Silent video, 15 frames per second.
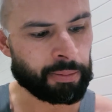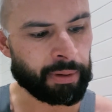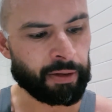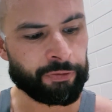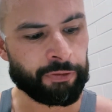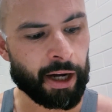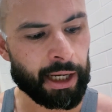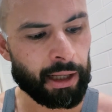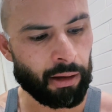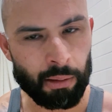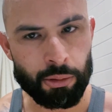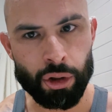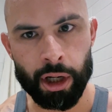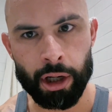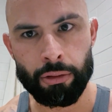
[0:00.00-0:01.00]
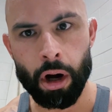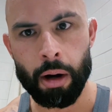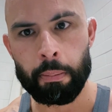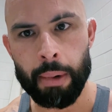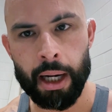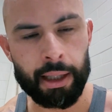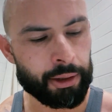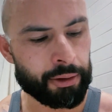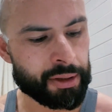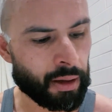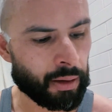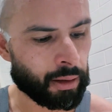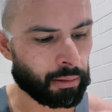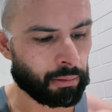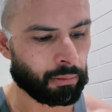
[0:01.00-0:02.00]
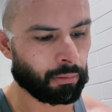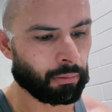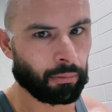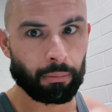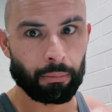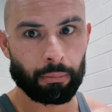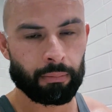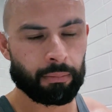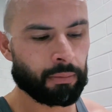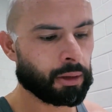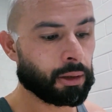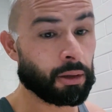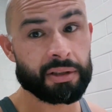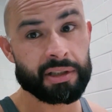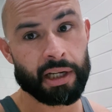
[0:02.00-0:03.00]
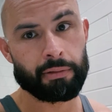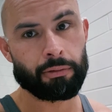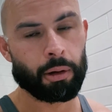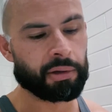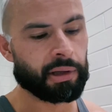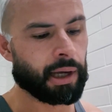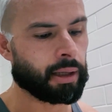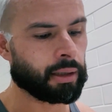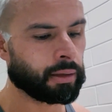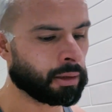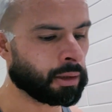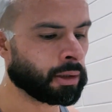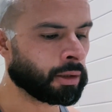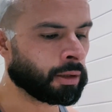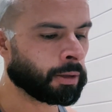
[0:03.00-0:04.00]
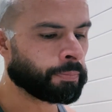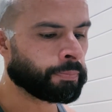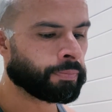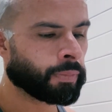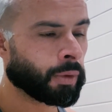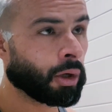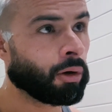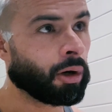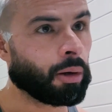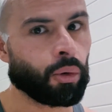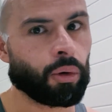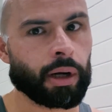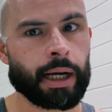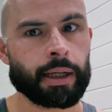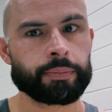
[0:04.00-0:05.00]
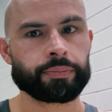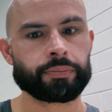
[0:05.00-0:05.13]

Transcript: a bit funny, like I'm trying to grow a mullet or something. Not there's anything wrong with that. Hot water,